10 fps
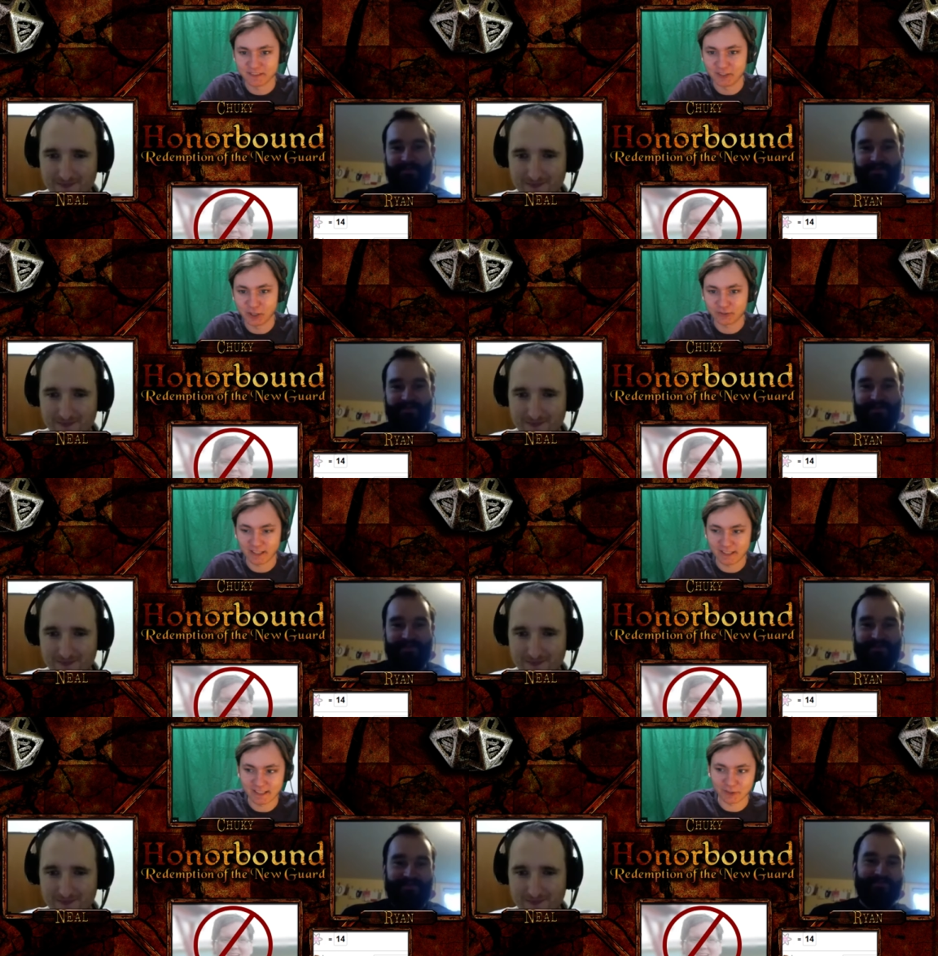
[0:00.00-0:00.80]
Speaker 1: They're
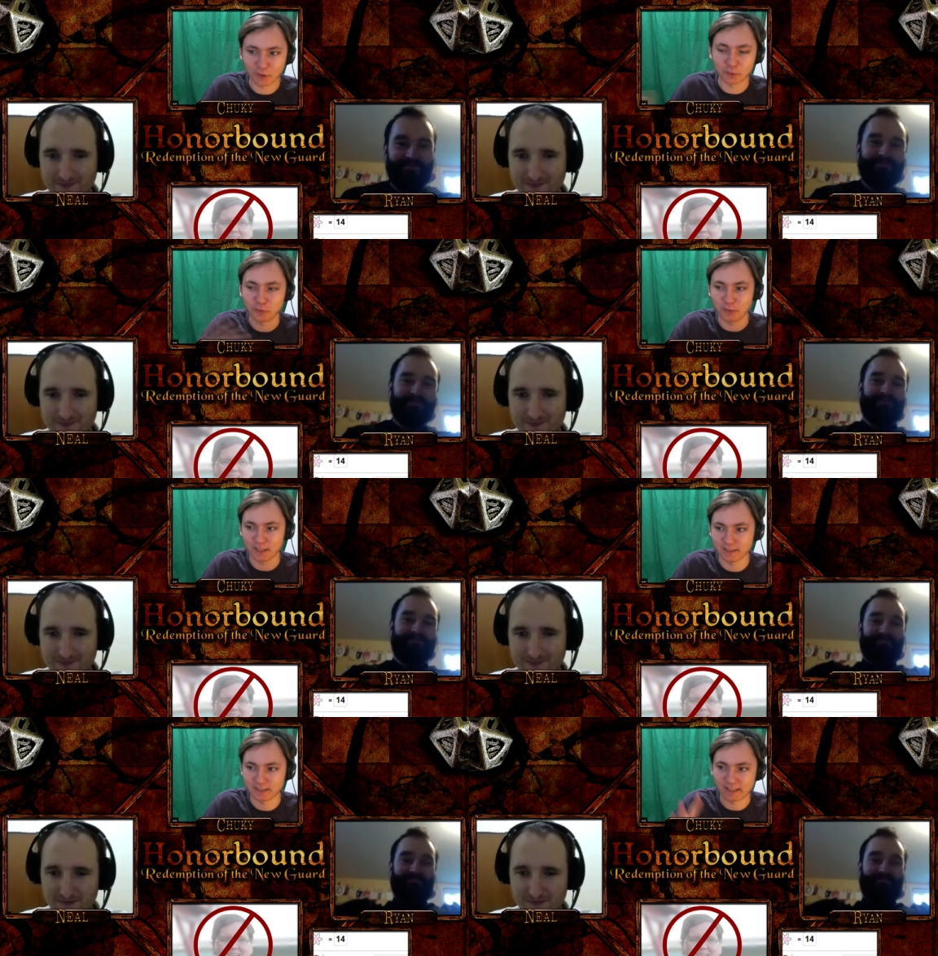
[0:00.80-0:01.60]
not taking it all
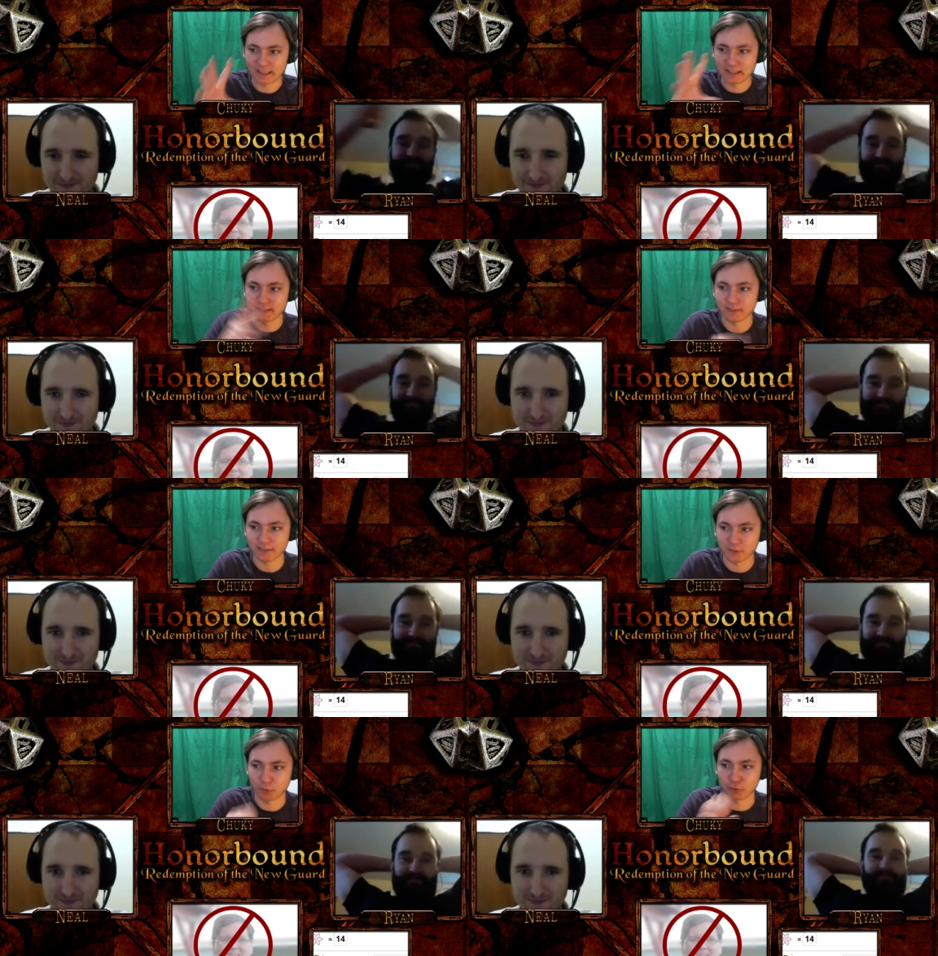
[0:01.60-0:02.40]
together. It's
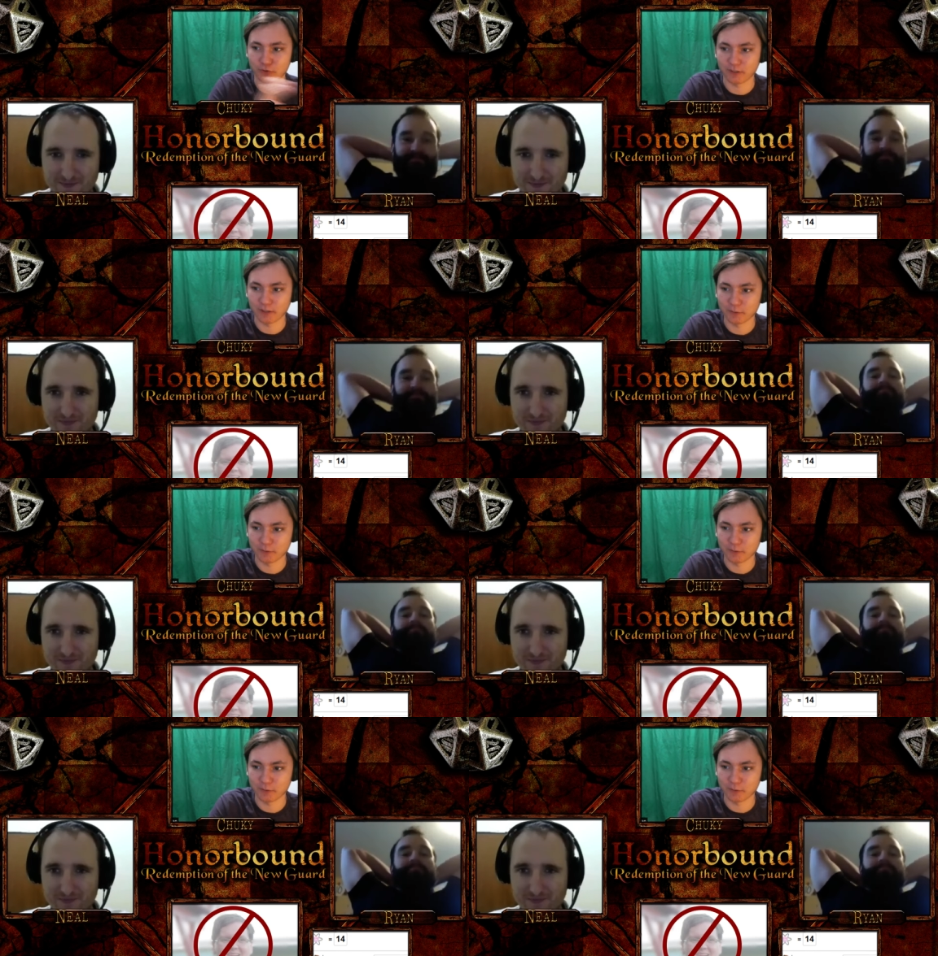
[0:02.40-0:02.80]
easily torturing